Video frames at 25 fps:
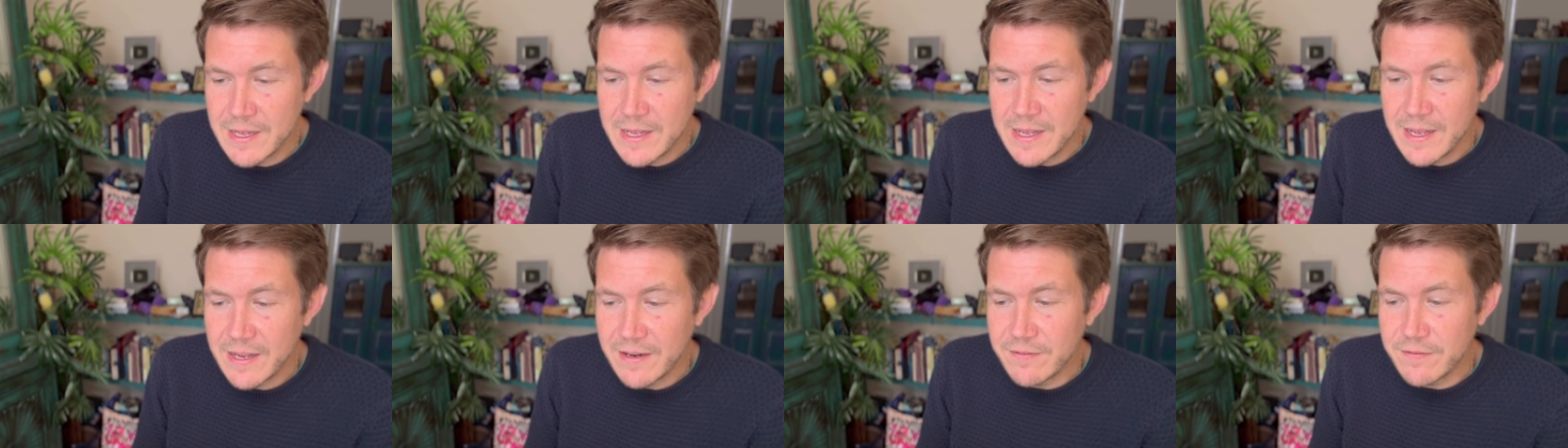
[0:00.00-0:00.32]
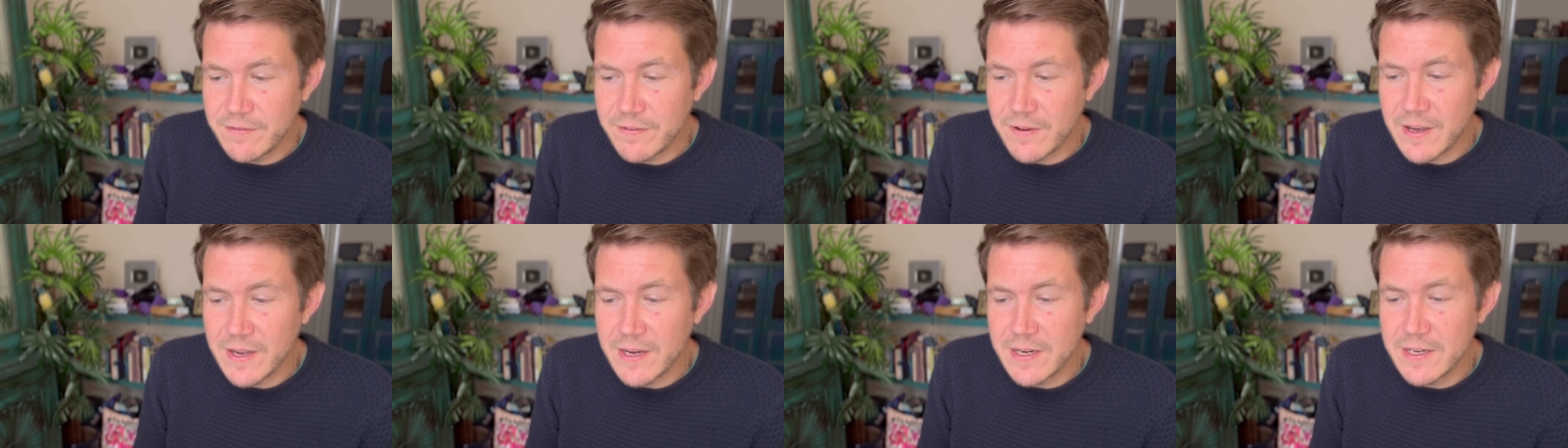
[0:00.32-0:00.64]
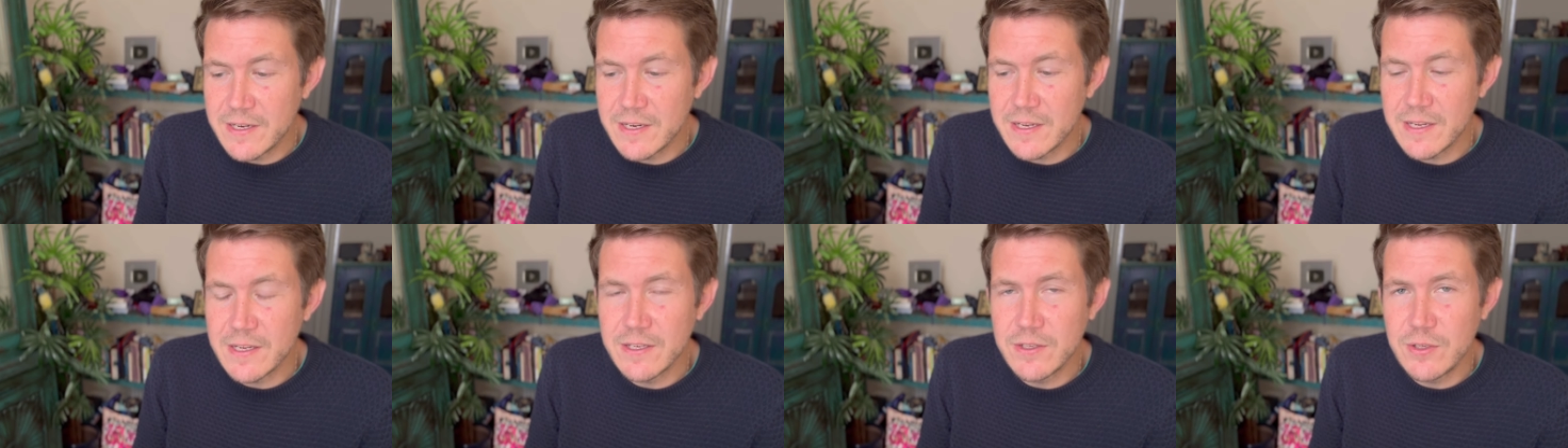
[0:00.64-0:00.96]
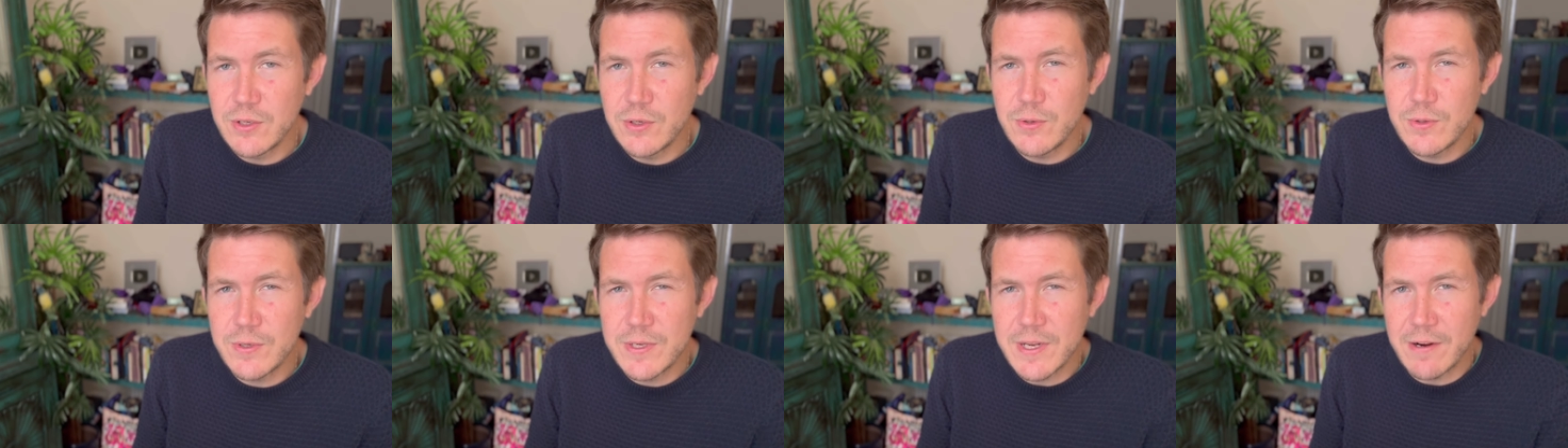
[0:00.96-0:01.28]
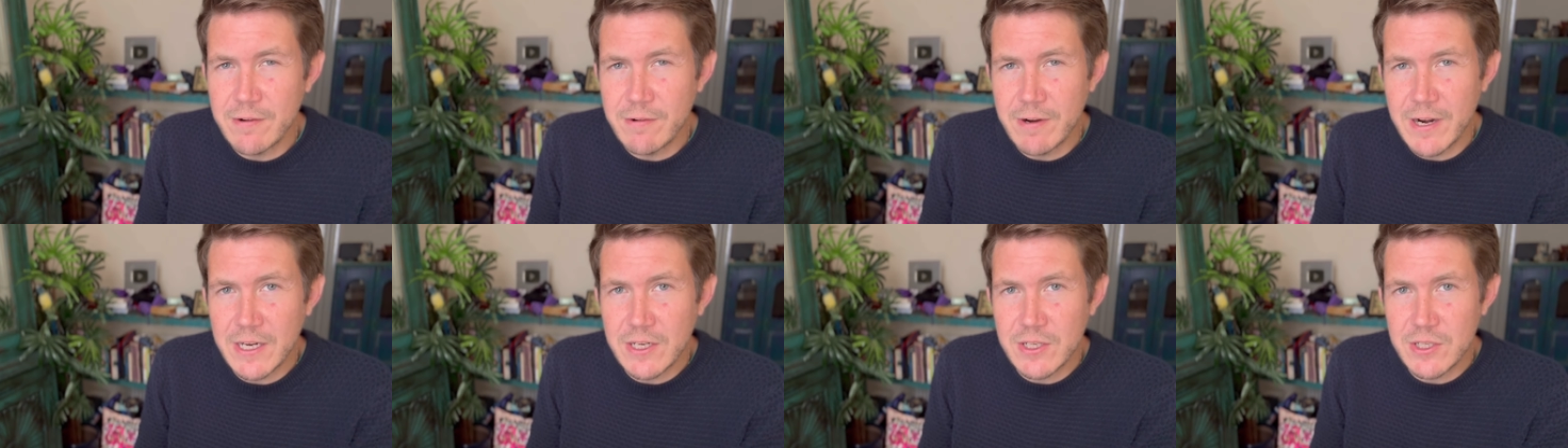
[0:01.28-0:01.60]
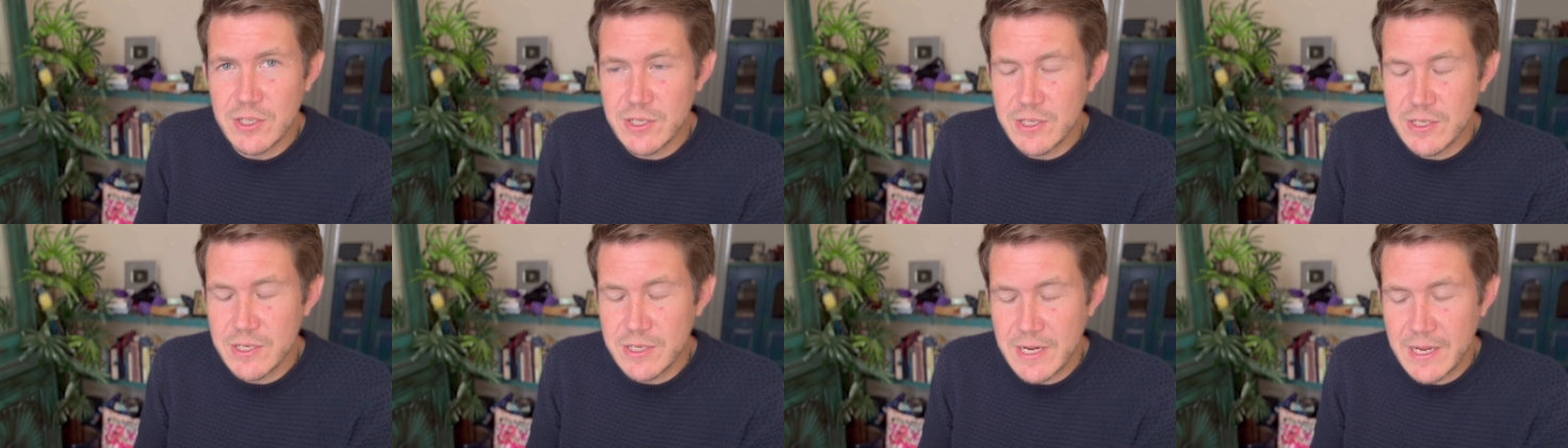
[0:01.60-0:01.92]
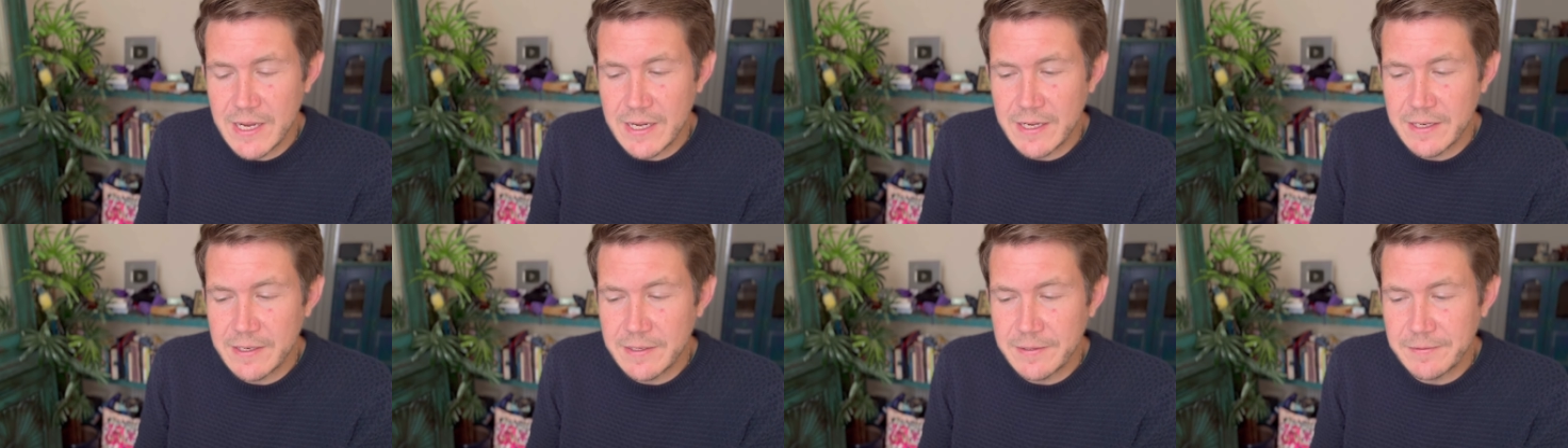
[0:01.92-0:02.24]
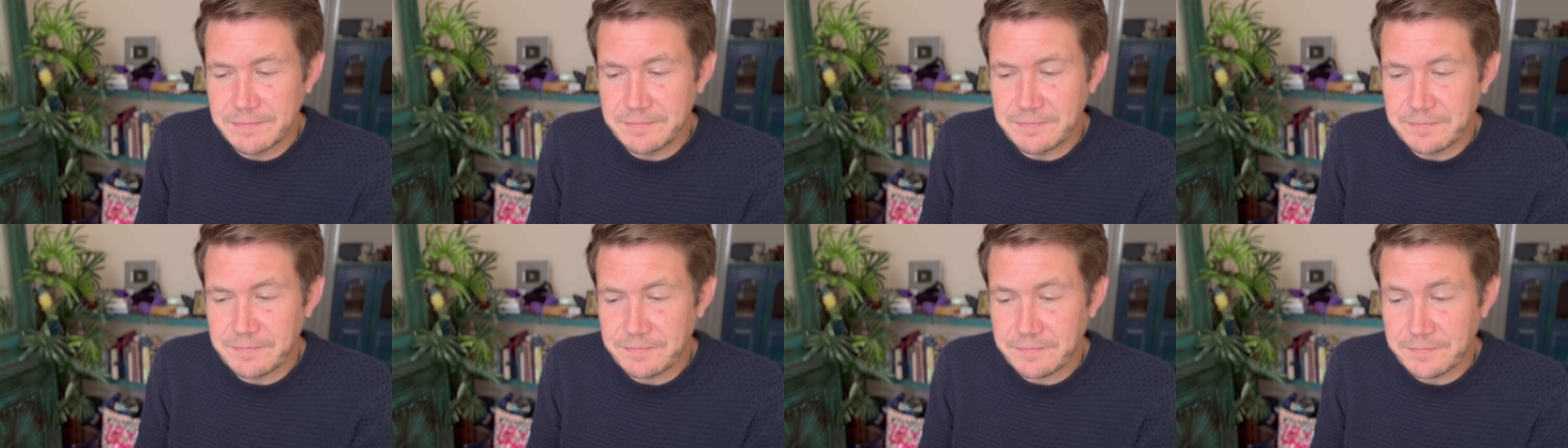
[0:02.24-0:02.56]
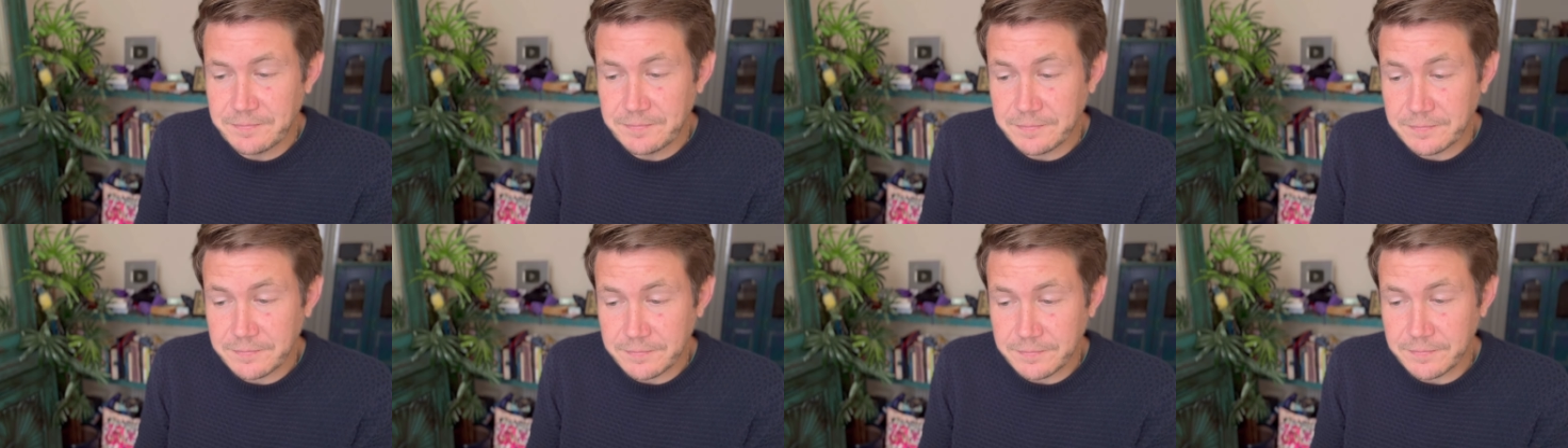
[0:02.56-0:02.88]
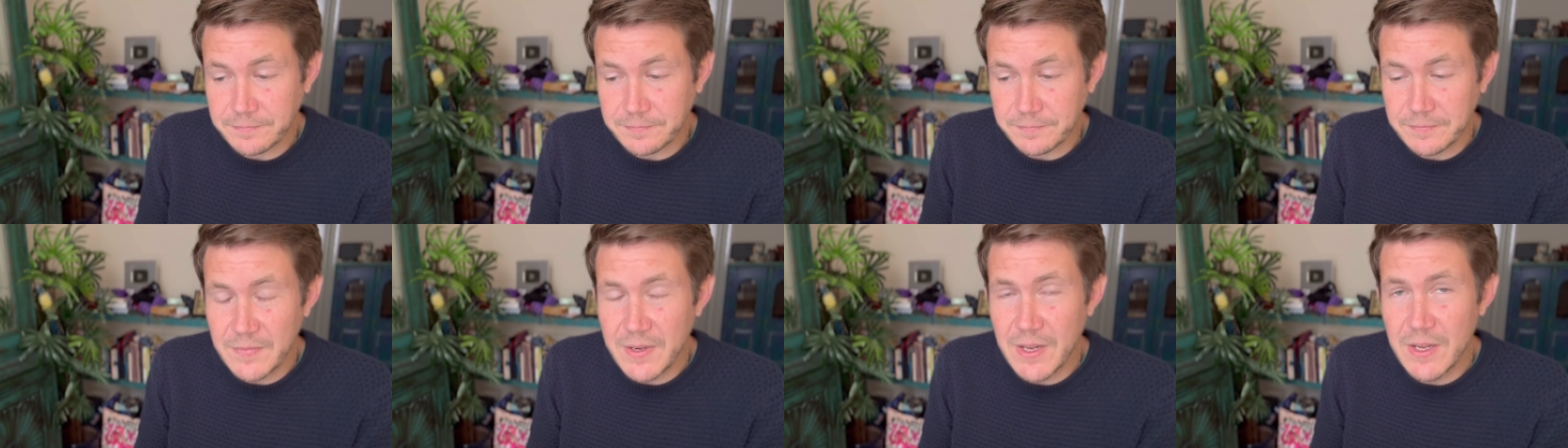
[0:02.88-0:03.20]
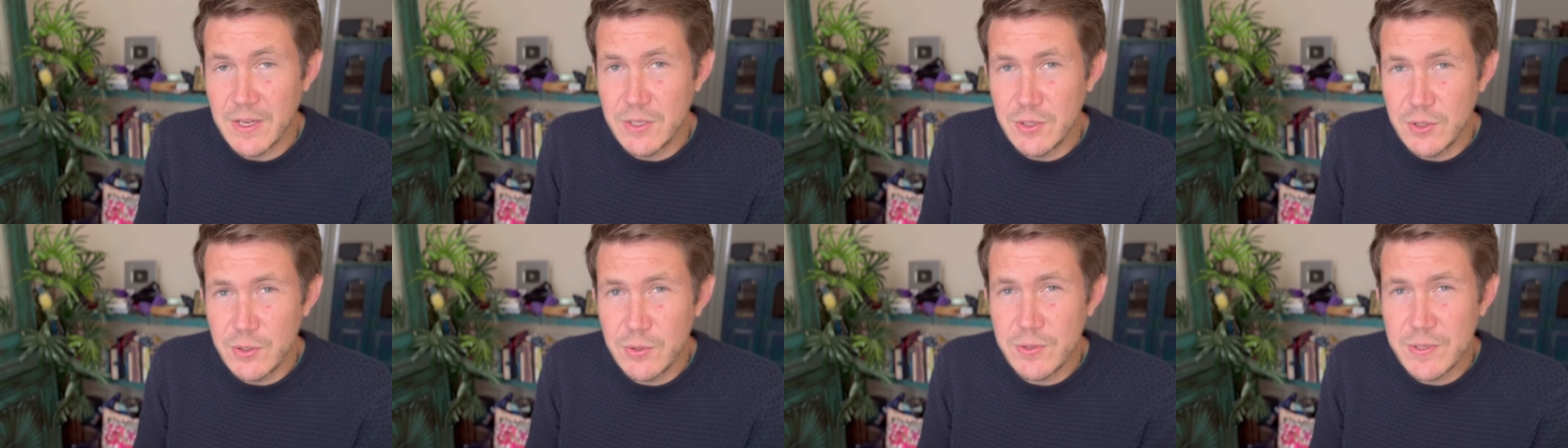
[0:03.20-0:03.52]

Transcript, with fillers: and find a new directioning, a new